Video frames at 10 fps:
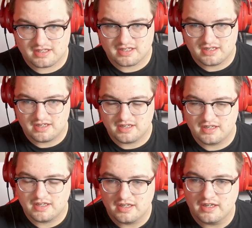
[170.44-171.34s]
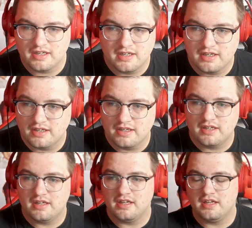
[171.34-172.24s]
This was his list of who
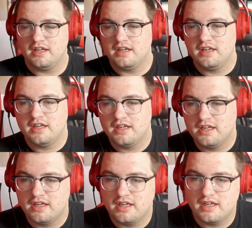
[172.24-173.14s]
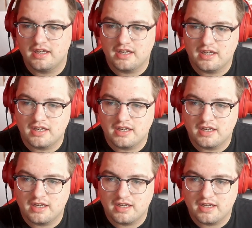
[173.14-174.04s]
he intended to invite inside.
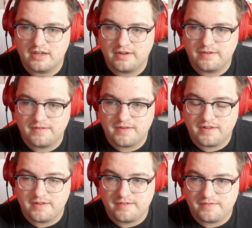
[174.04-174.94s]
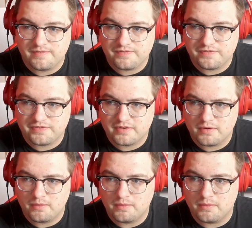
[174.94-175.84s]
Peyton Charles, why is she
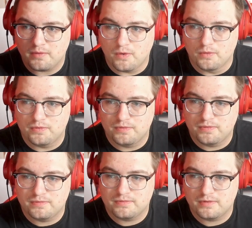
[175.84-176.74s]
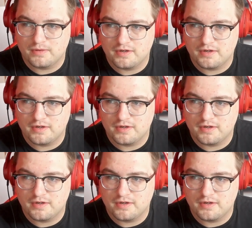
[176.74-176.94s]
on it? Oof. I don't know.